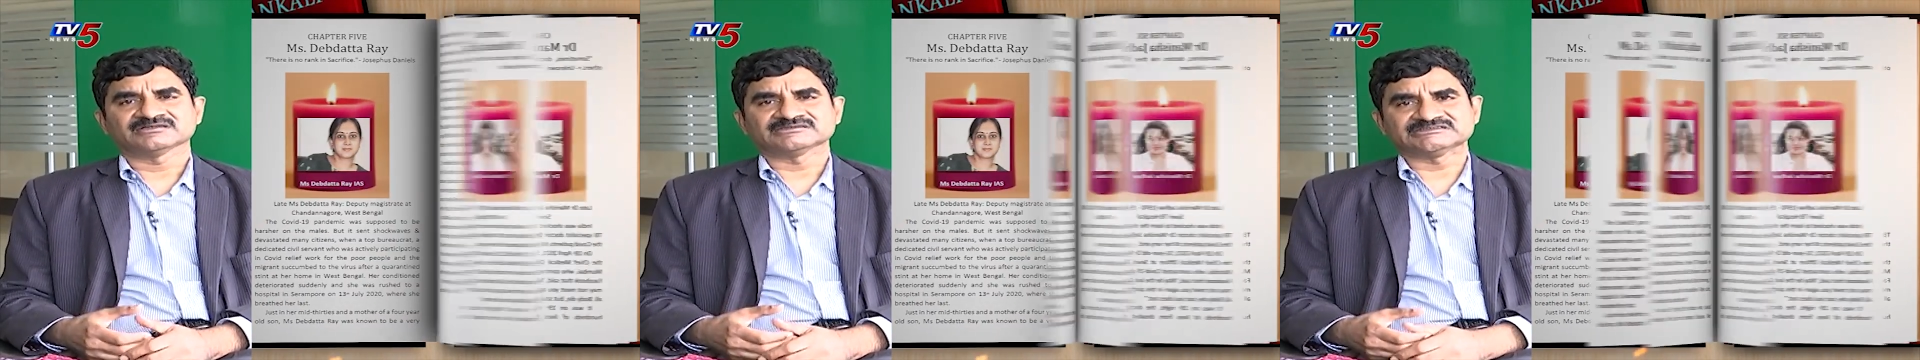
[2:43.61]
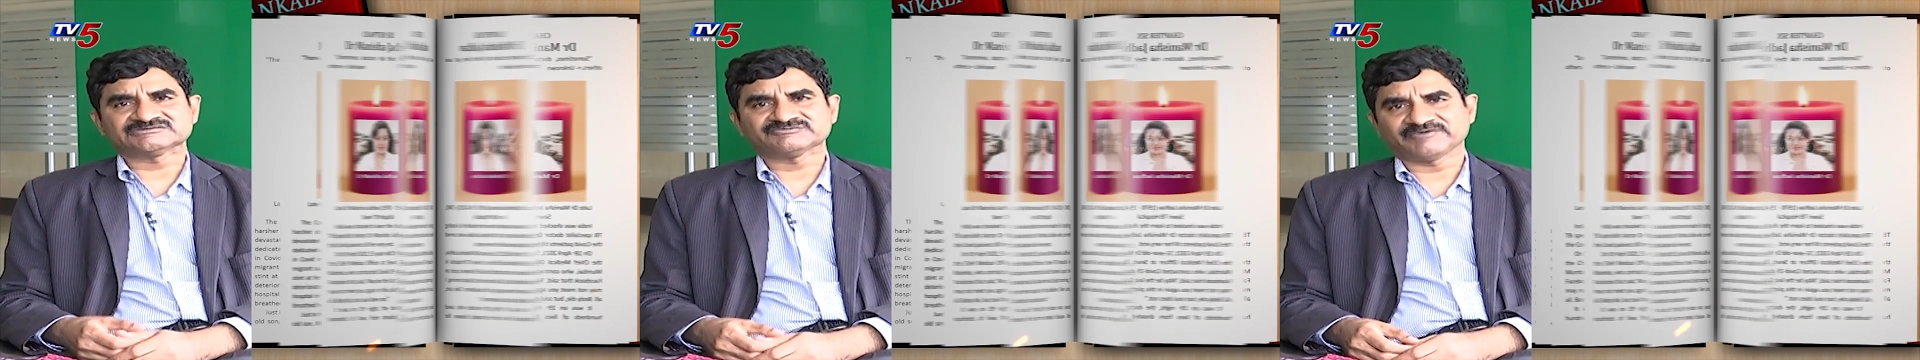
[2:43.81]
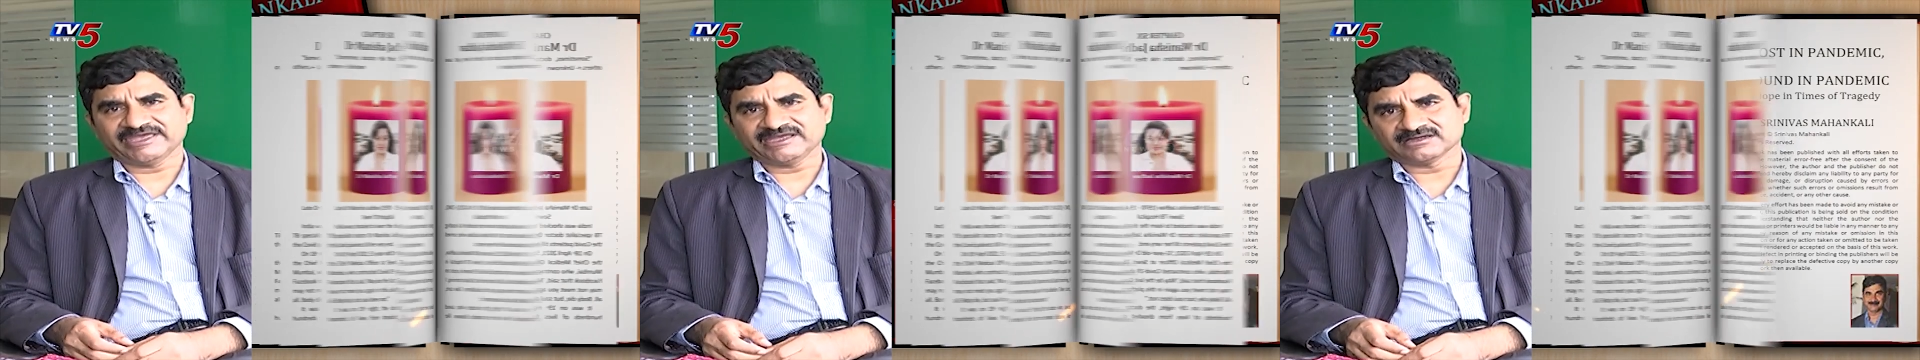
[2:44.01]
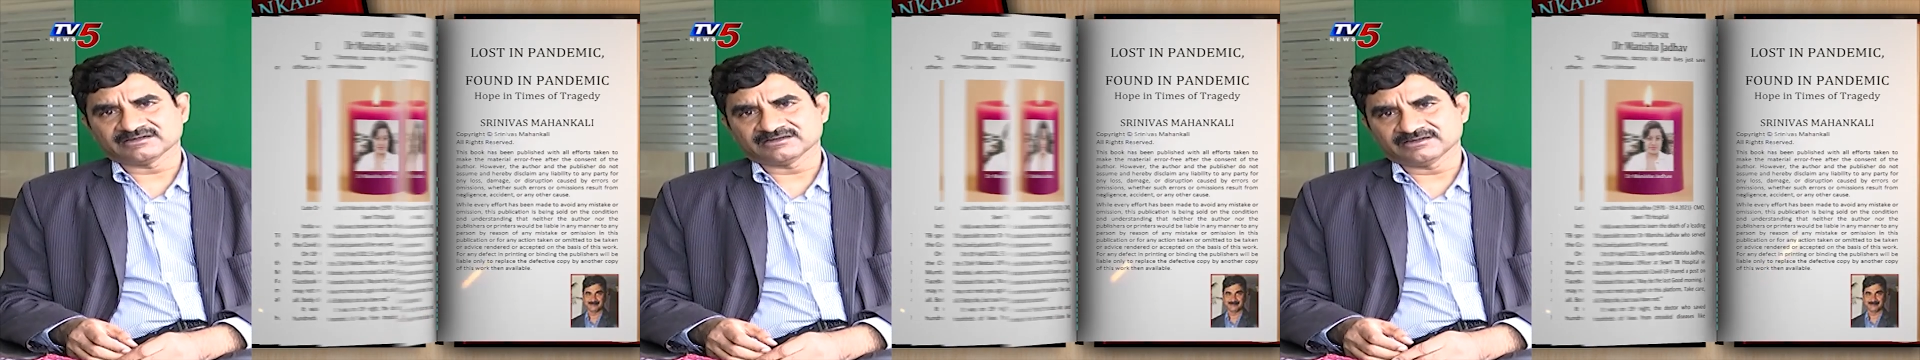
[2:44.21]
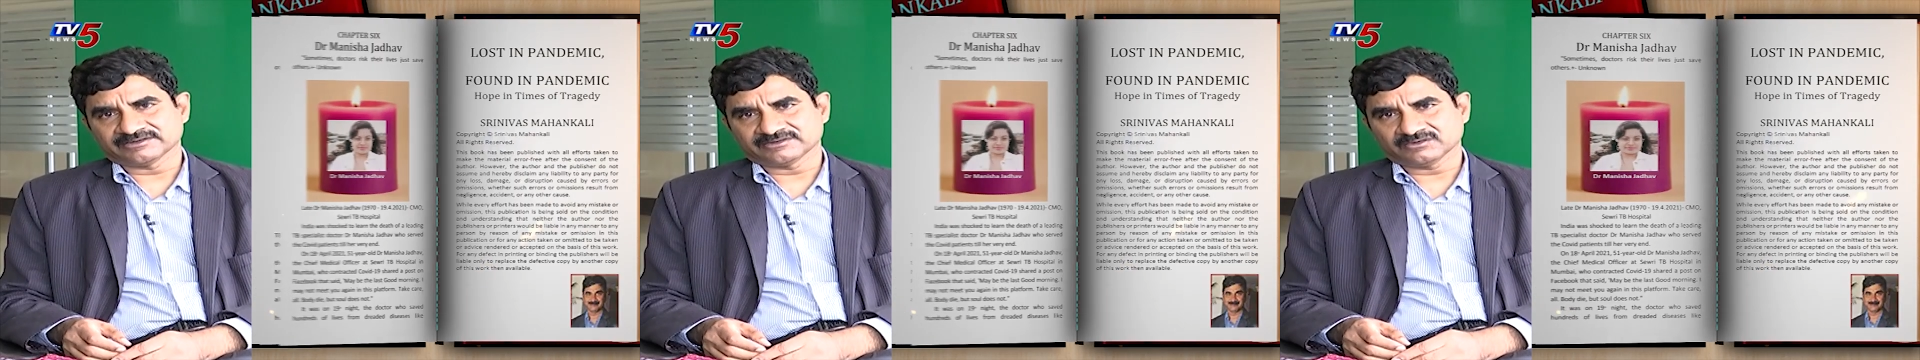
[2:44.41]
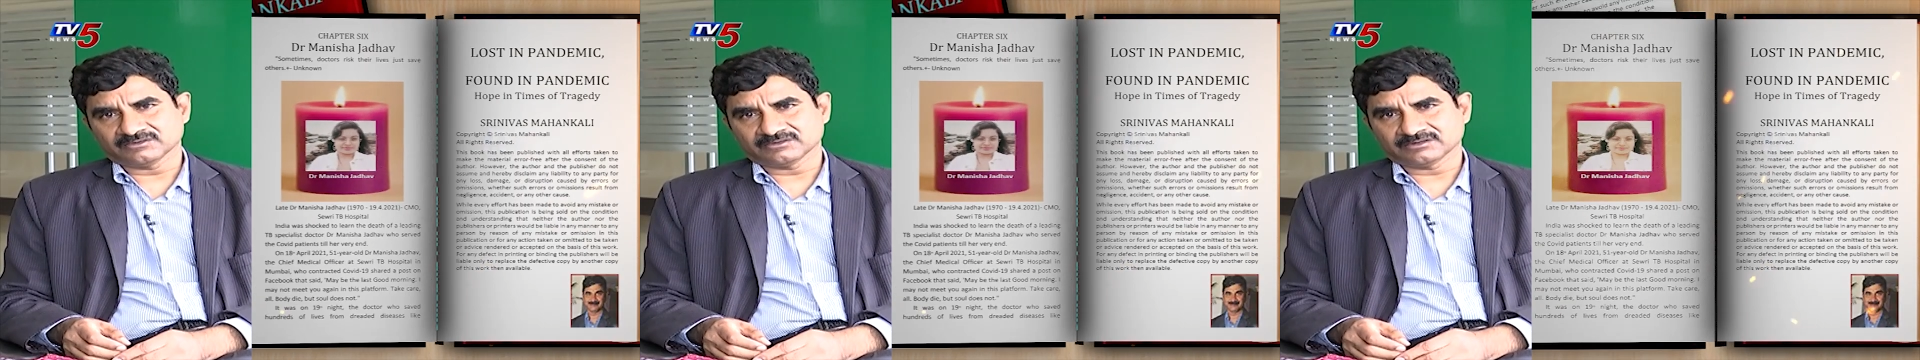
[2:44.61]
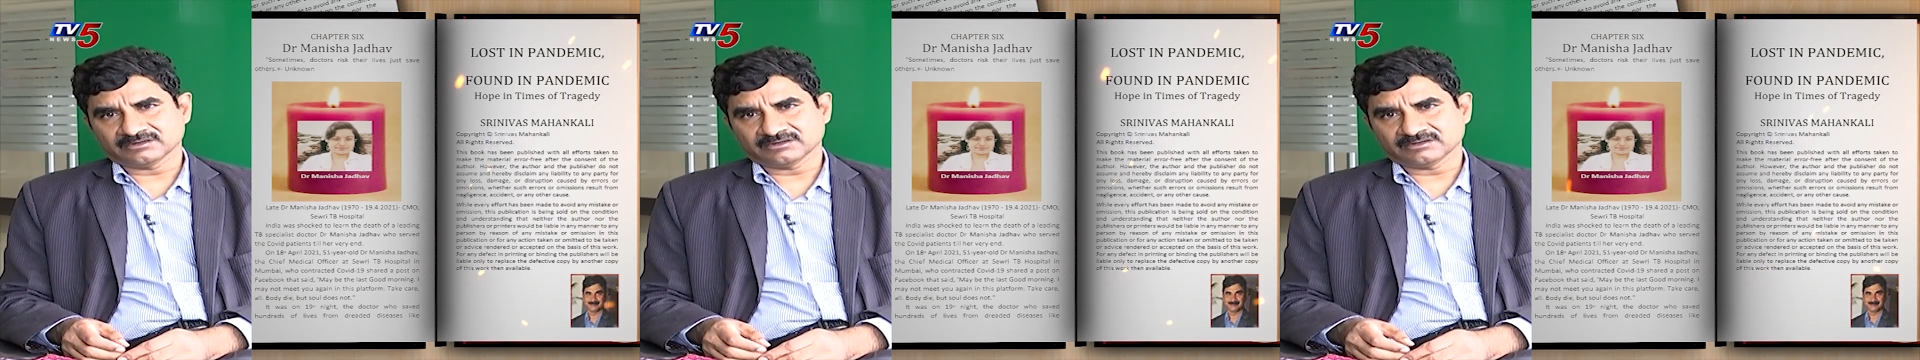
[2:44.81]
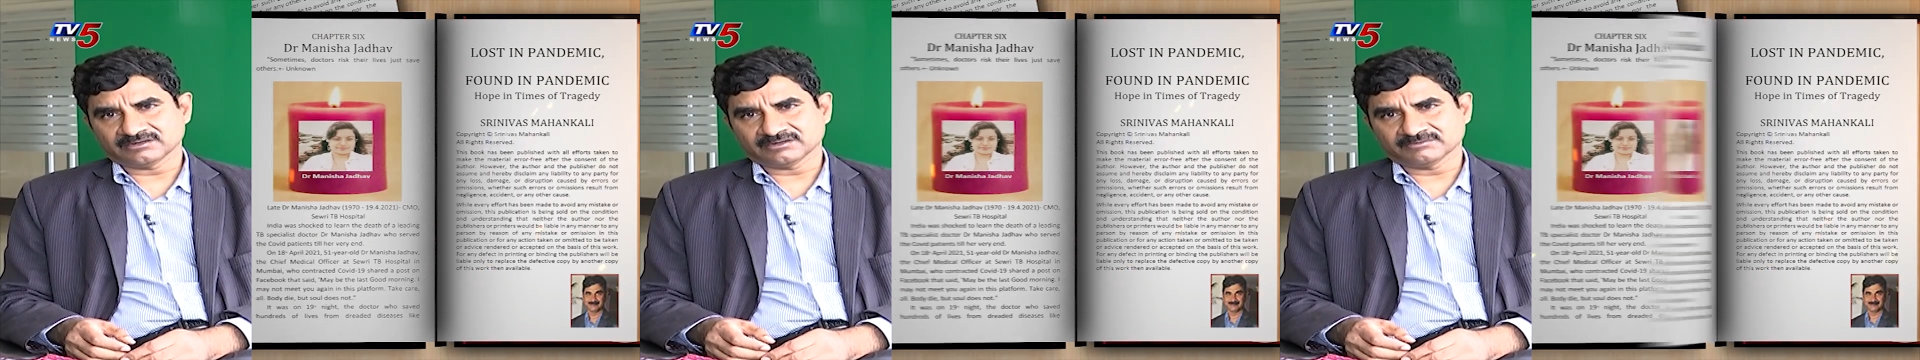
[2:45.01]
this fake, uh, you know,
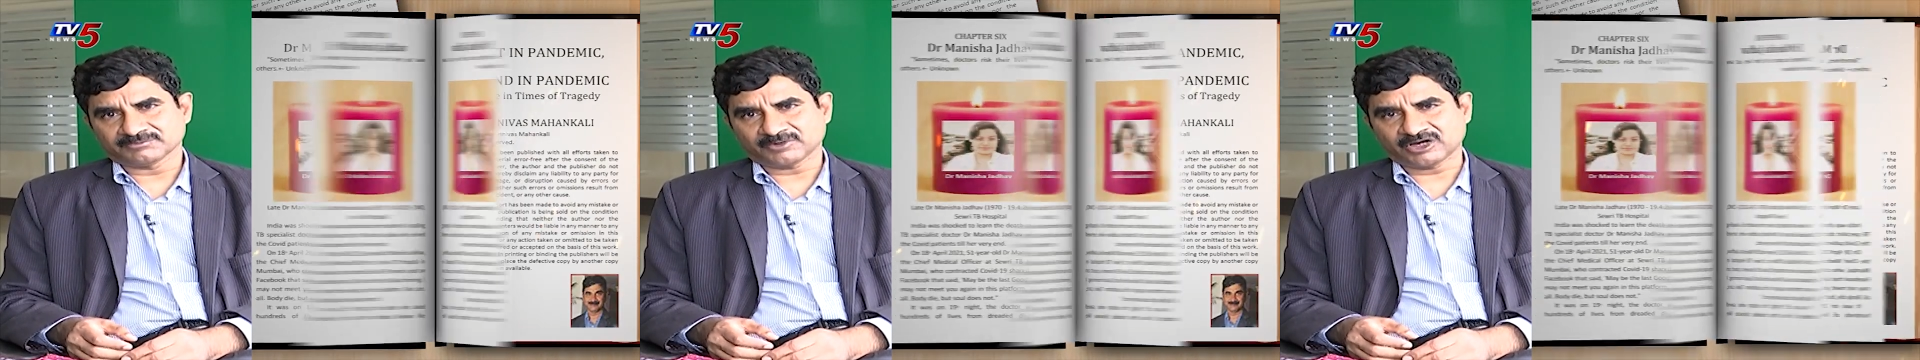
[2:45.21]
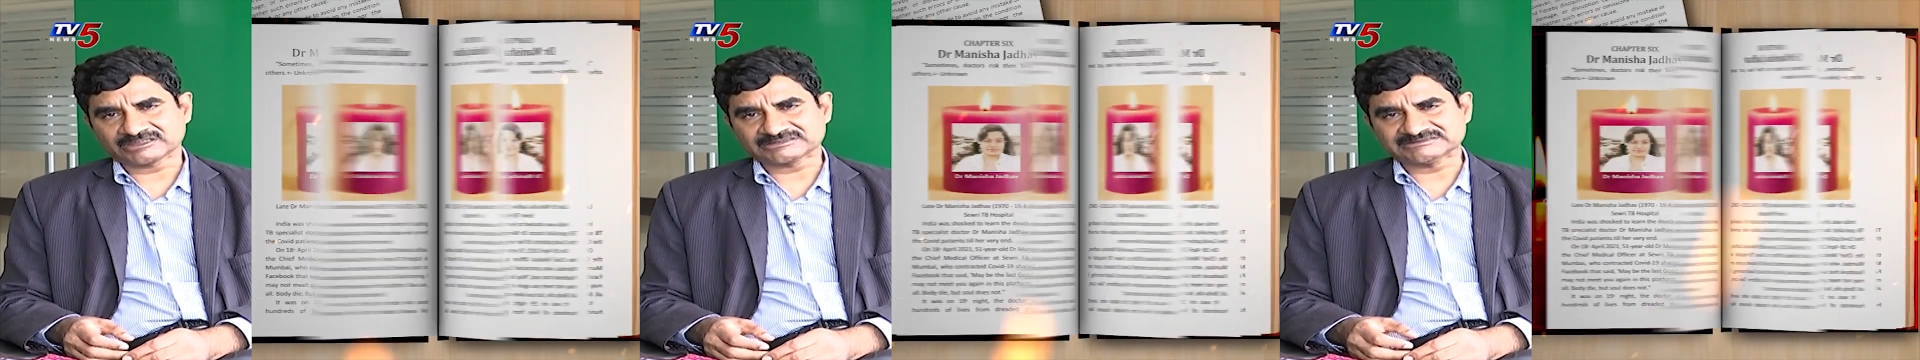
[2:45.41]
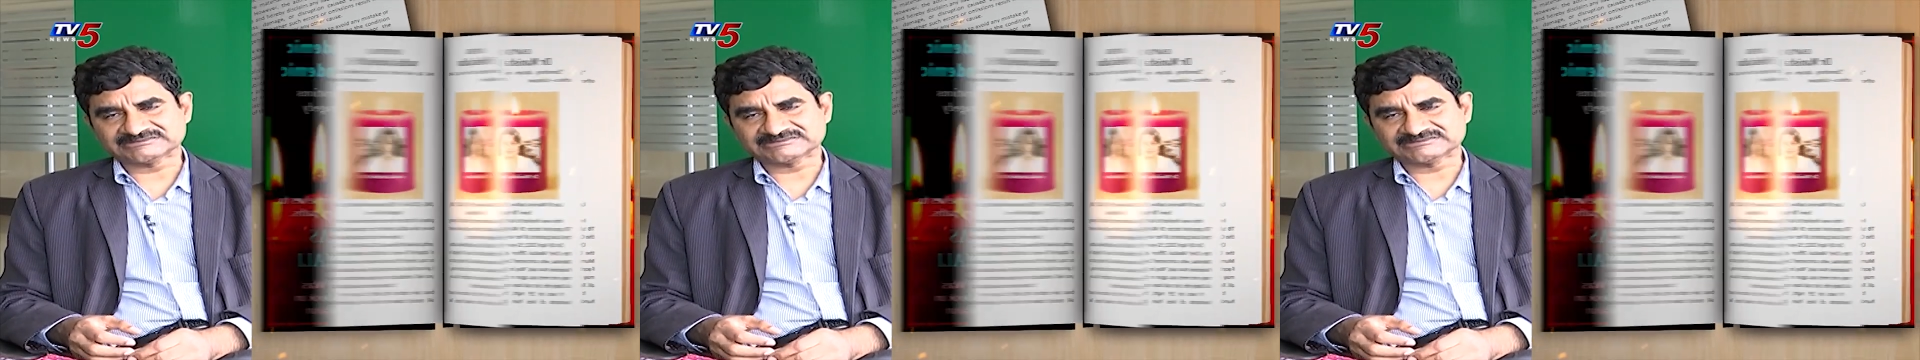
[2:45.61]
uh, products